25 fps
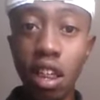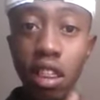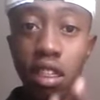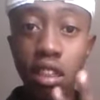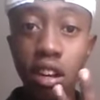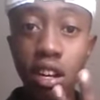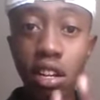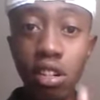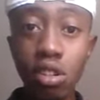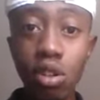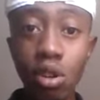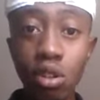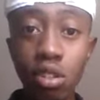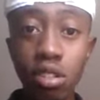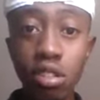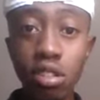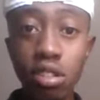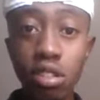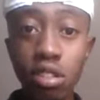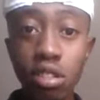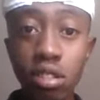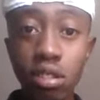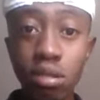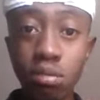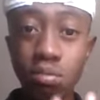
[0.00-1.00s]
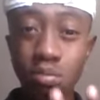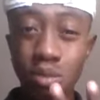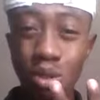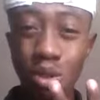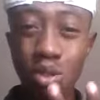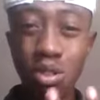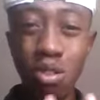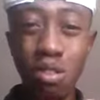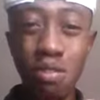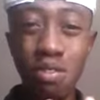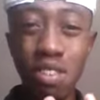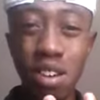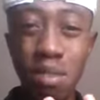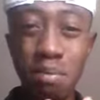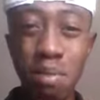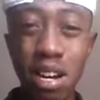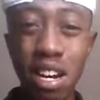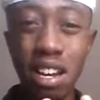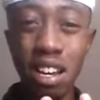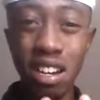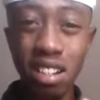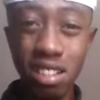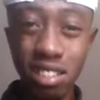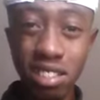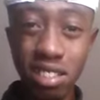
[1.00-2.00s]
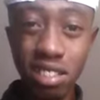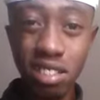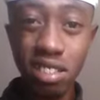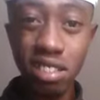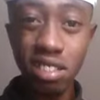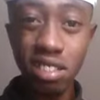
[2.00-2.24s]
Three daughters, both of them are girls.